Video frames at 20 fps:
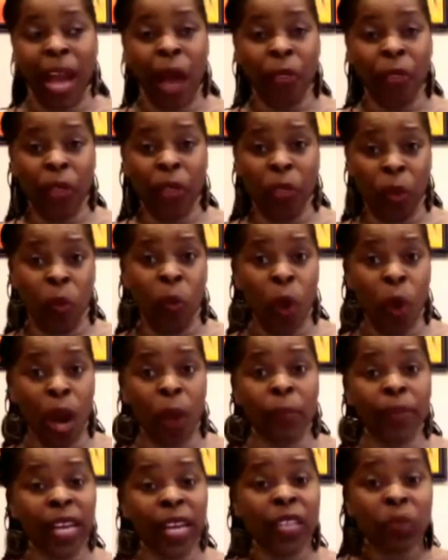But in the
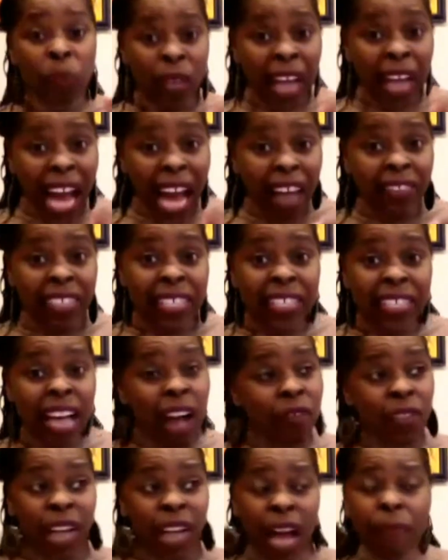workplace, what I have
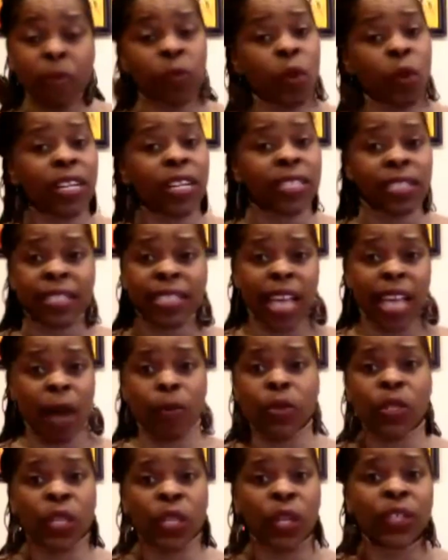discovered, and I've been working since
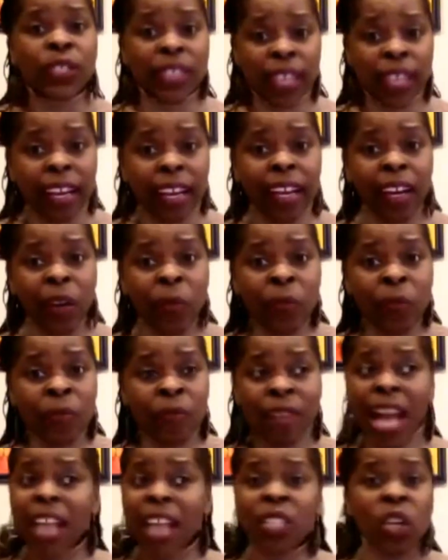I was 13.
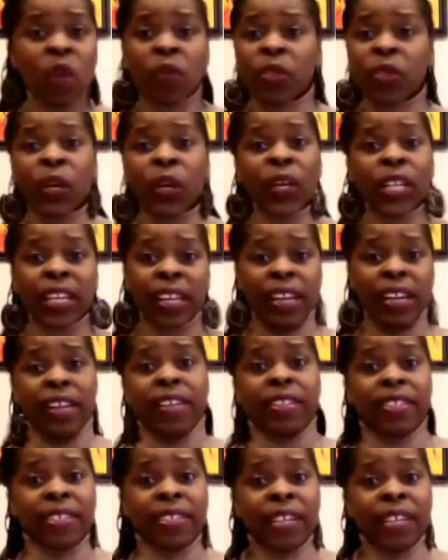That's over 30
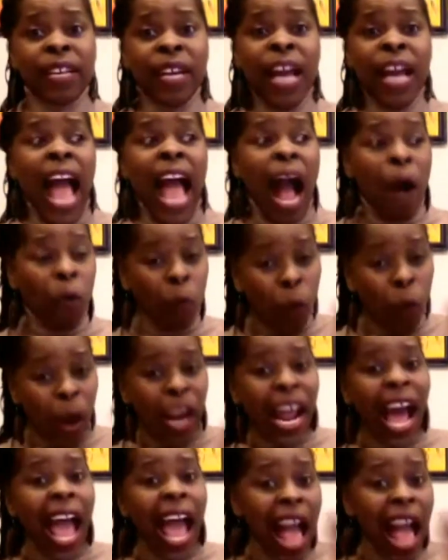years.
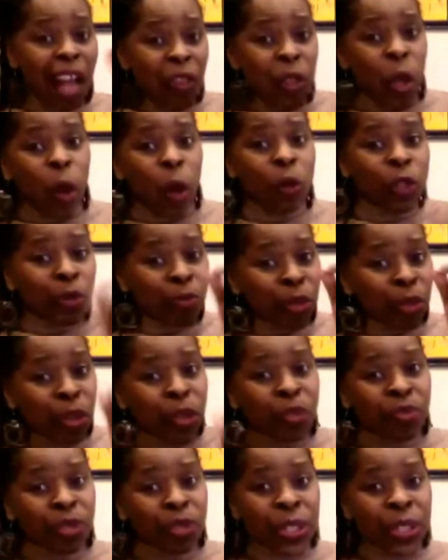What I have known to be
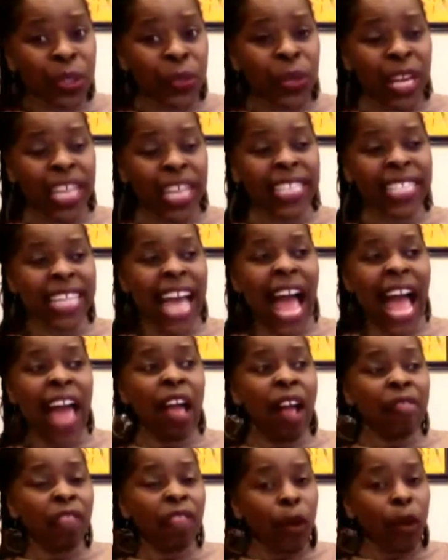true is
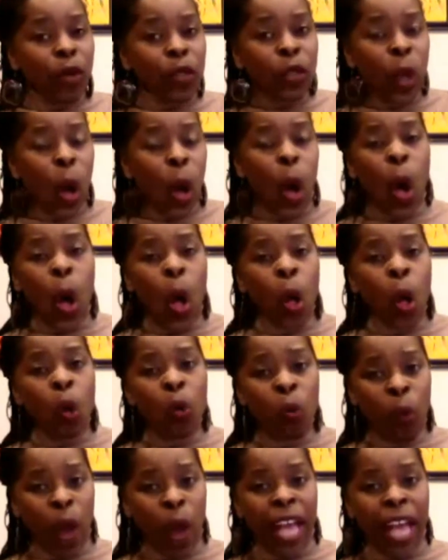that there is
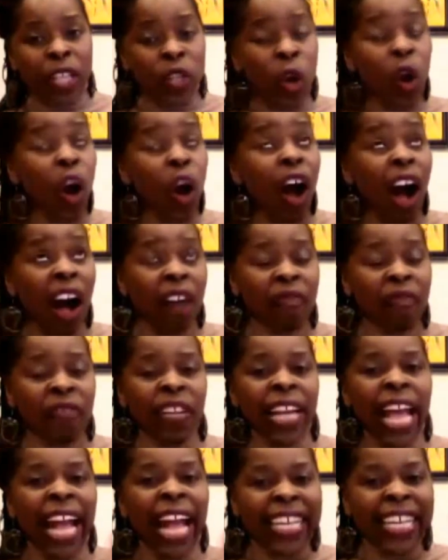always or
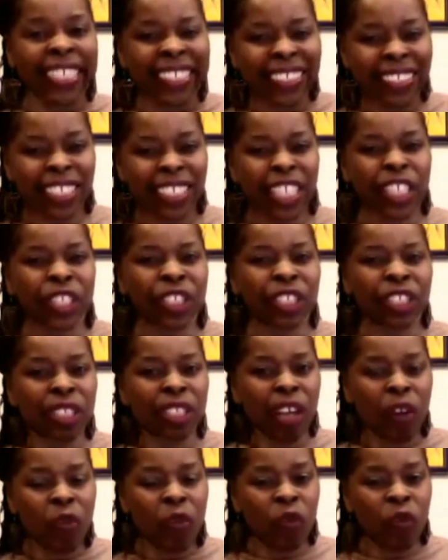often a
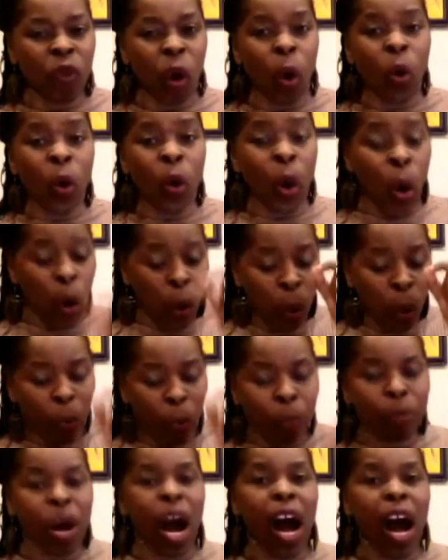contingent of folk
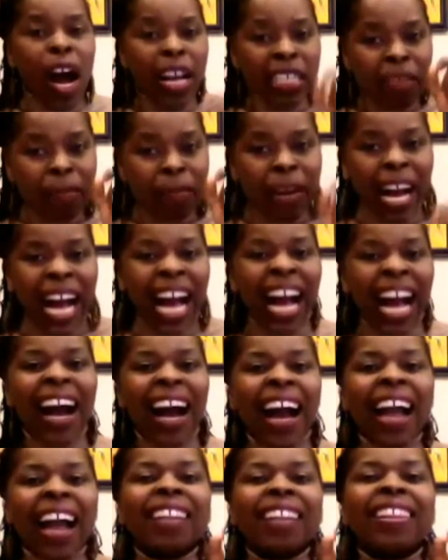who bond
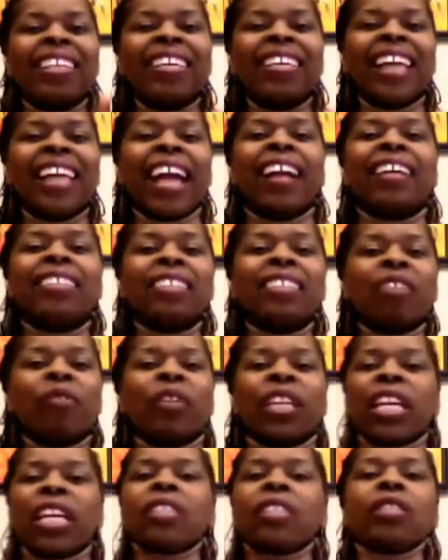behind the
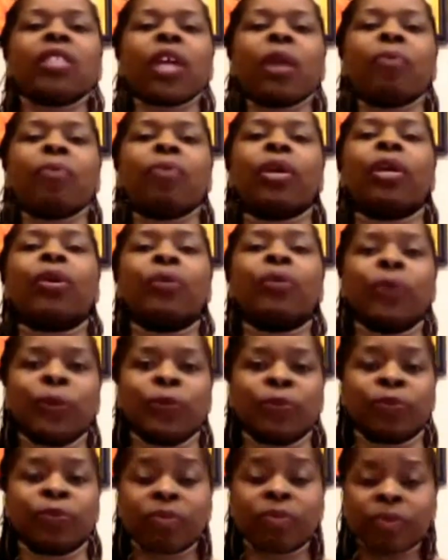negativity. It's their peer
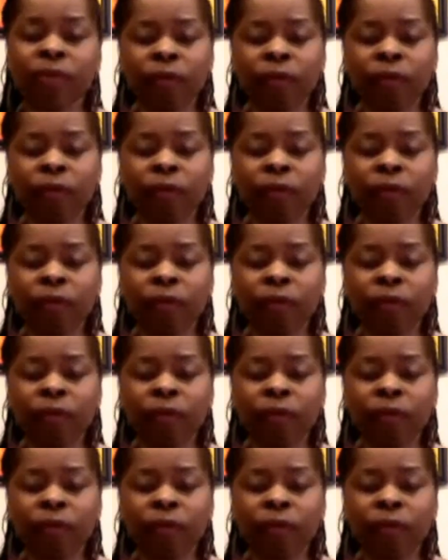group.